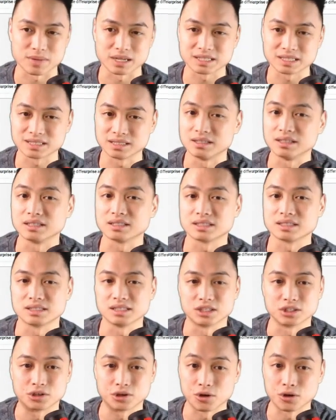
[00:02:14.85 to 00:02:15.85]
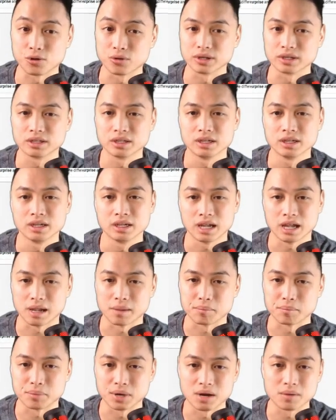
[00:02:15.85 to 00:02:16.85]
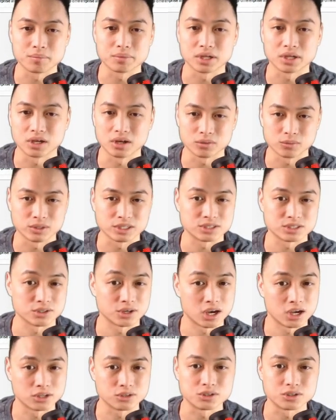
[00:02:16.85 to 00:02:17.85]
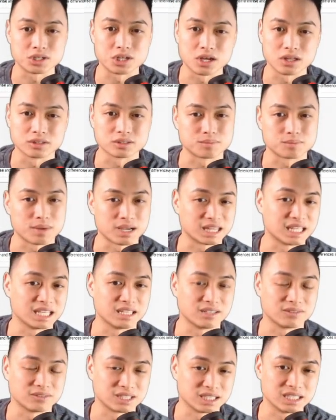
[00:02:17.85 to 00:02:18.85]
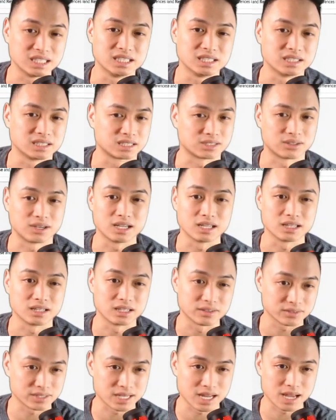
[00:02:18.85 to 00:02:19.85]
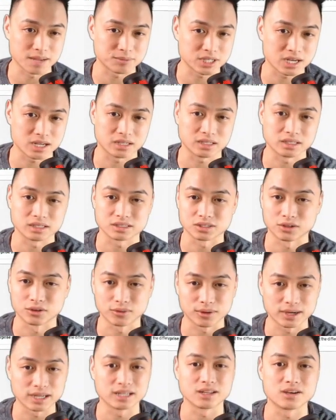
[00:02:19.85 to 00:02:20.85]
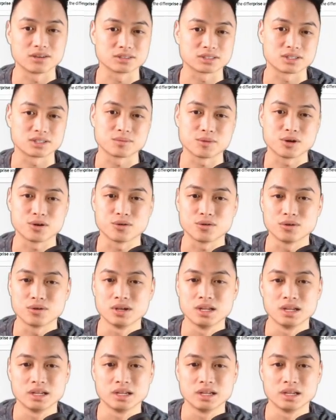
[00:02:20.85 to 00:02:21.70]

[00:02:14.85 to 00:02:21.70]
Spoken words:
I see this thing growing and pumping all the way to $100 by the end of the year. So I love Snapchat. It's a great long term hold.